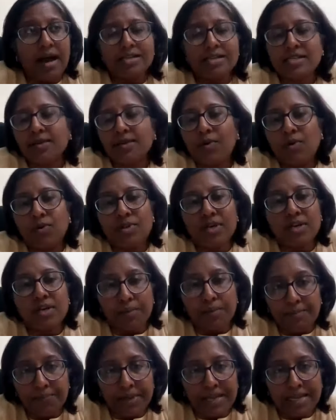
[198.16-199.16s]
asked about the
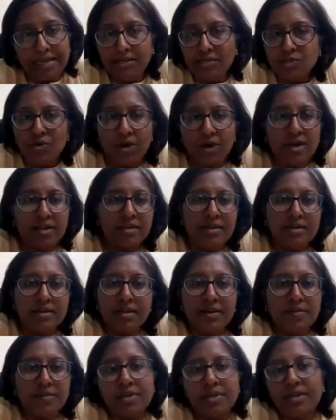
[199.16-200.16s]
complaint, so I
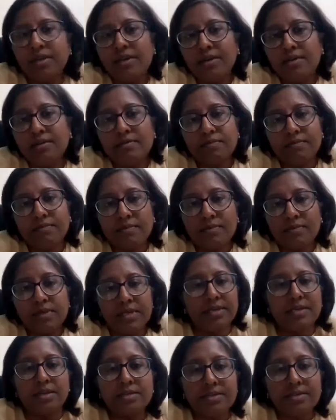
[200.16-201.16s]
didn't give any
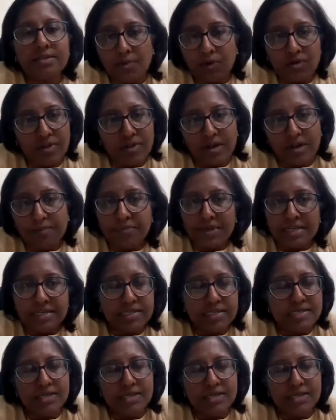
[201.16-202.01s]
details about the complaint.